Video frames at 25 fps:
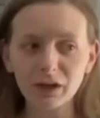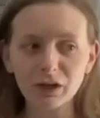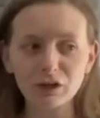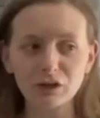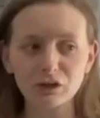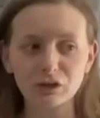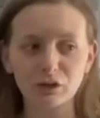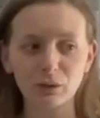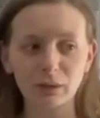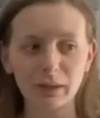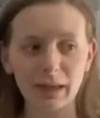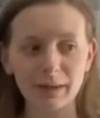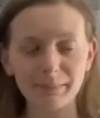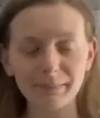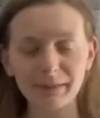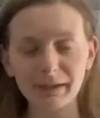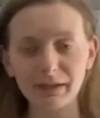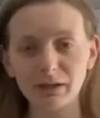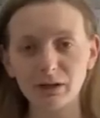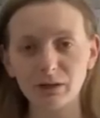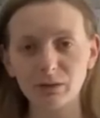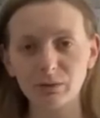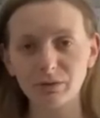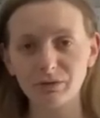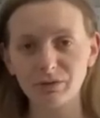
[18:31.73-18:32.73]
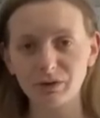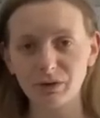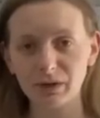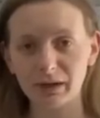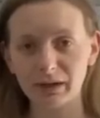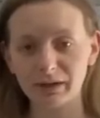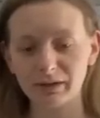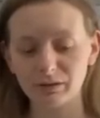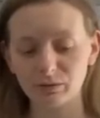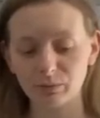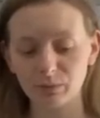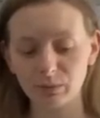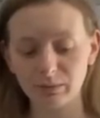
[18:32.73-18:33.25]
So let me know if you
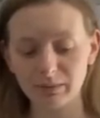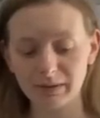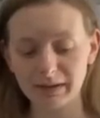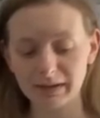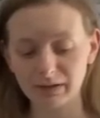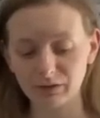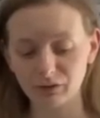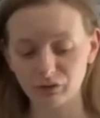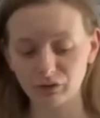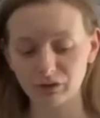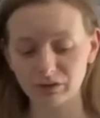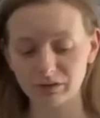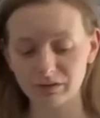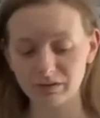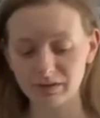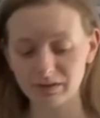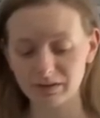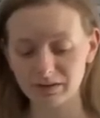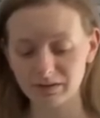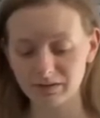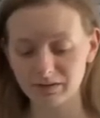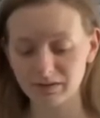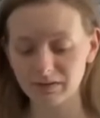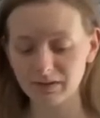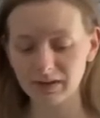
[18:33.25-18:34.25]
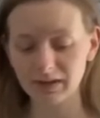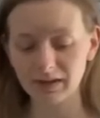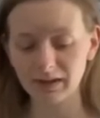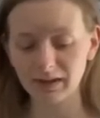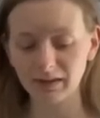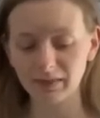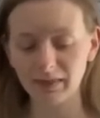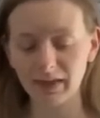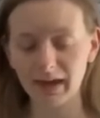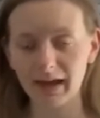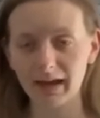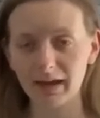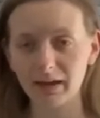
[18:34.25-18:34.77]
guys would be interested in seeing
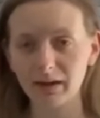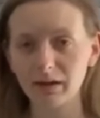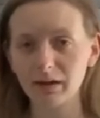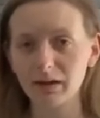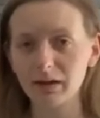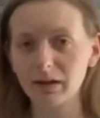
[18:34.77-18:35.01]
that.